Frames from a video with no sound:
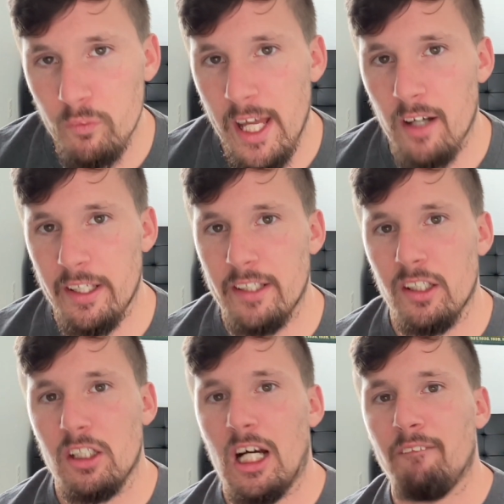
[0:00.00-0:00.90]
down in the
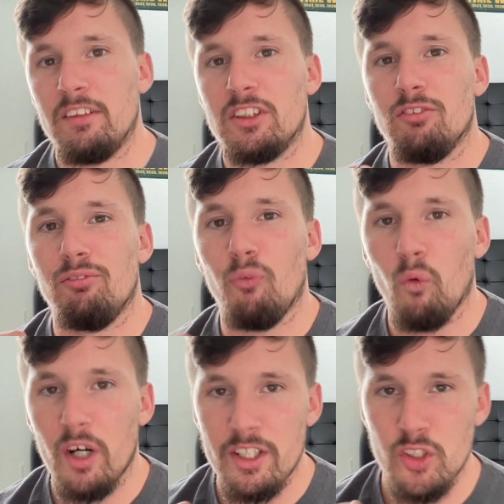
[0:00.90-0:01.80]
comments of
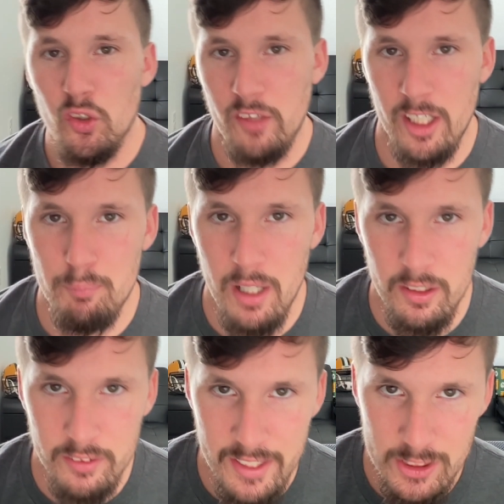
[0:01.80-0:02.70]
what you think
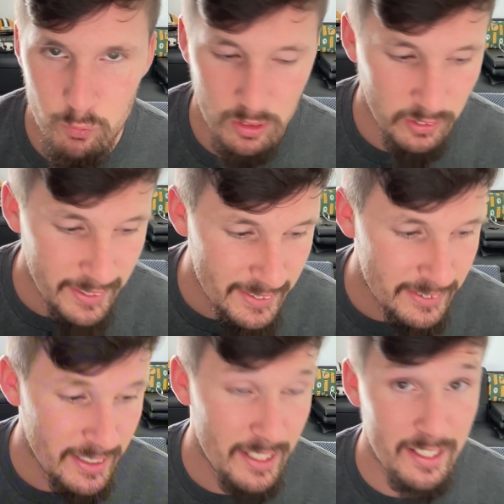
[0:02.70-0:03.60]
about this
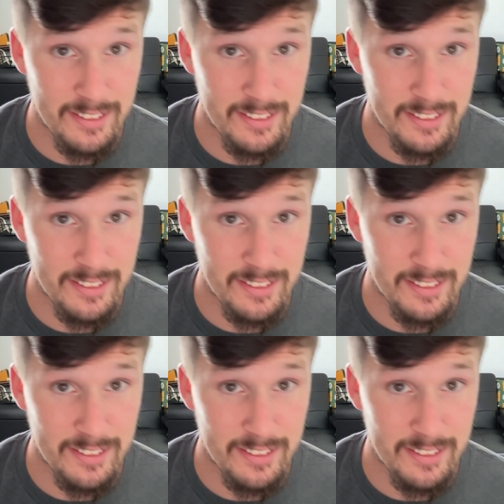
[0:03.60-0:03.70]
releasing.